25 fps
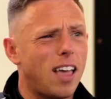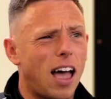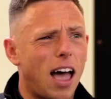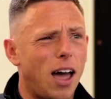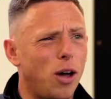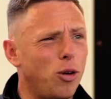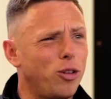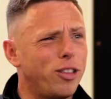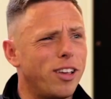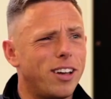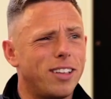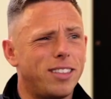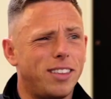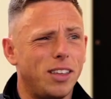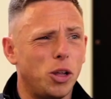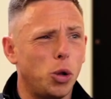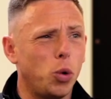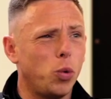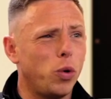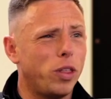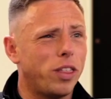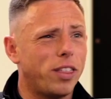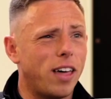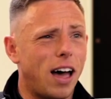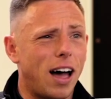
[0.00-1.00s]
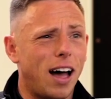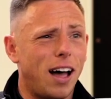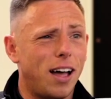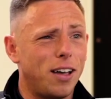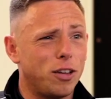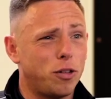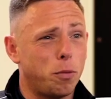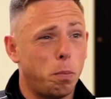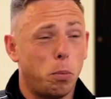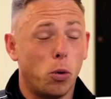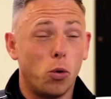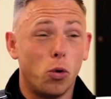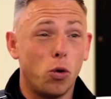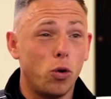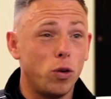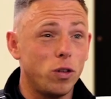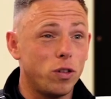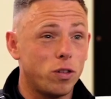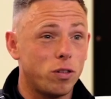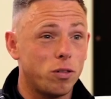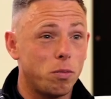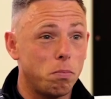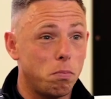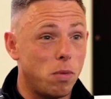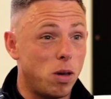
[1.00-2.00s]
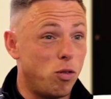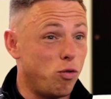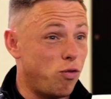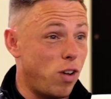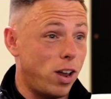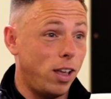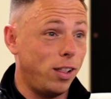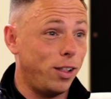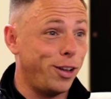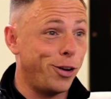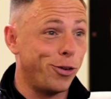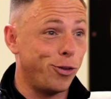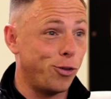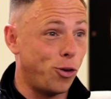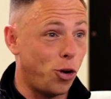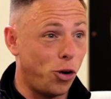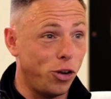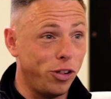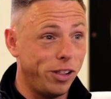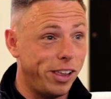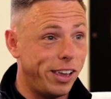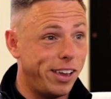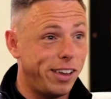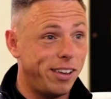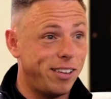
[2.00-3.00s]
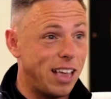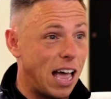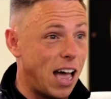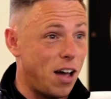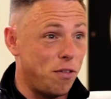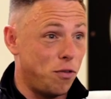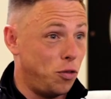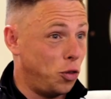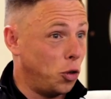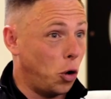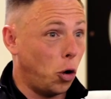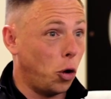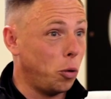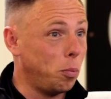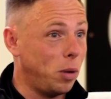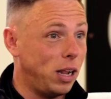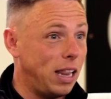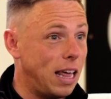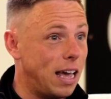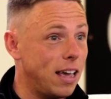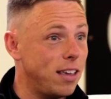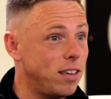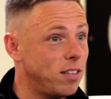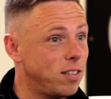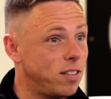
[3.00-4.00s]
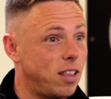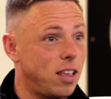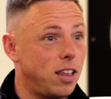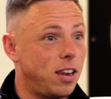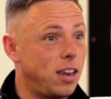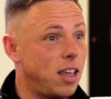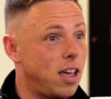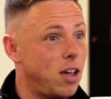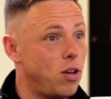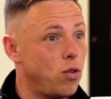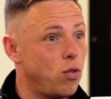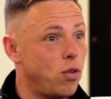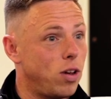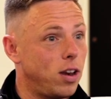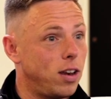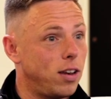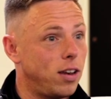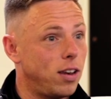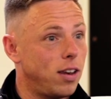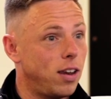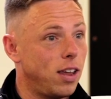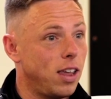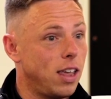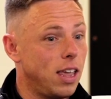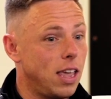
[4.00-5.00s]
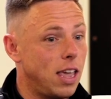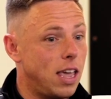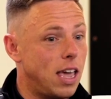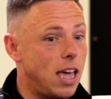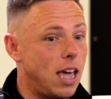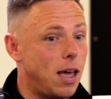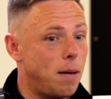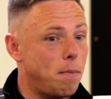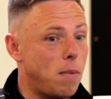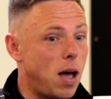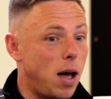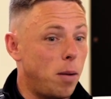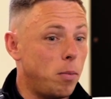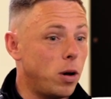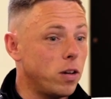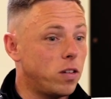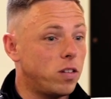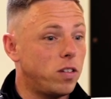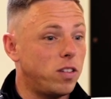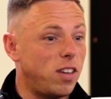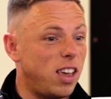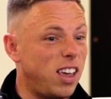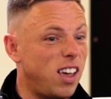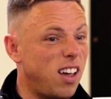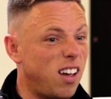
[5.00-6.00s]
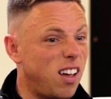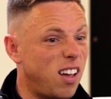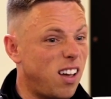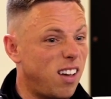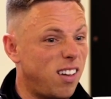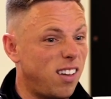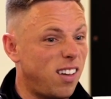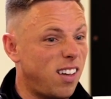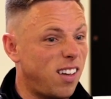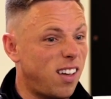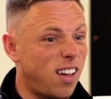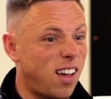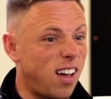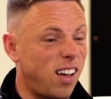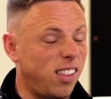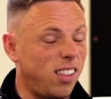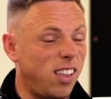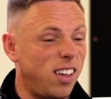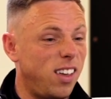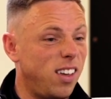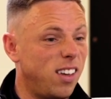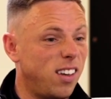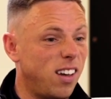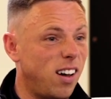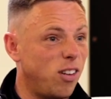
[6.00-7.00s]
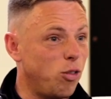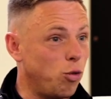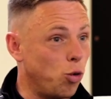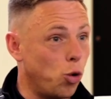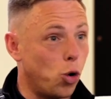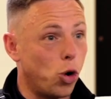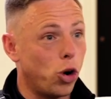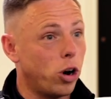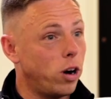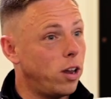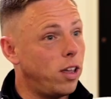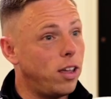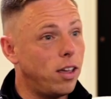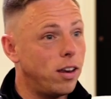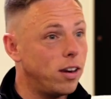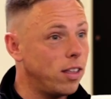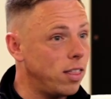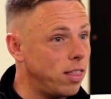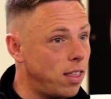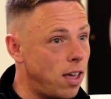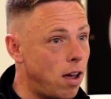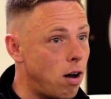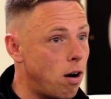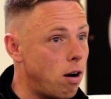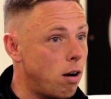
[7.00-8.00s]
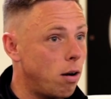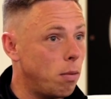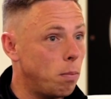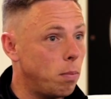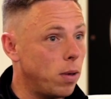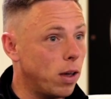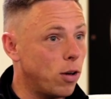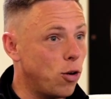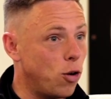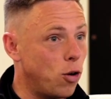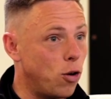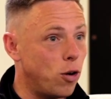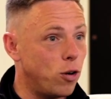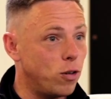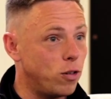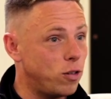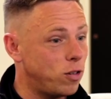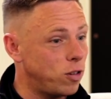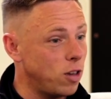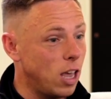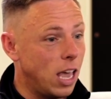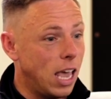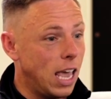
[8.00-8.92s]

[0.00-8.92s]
how do I deal with that? I suppose, rightly or wrongly, I've normalised it now. And I must say, I like a roar here and there because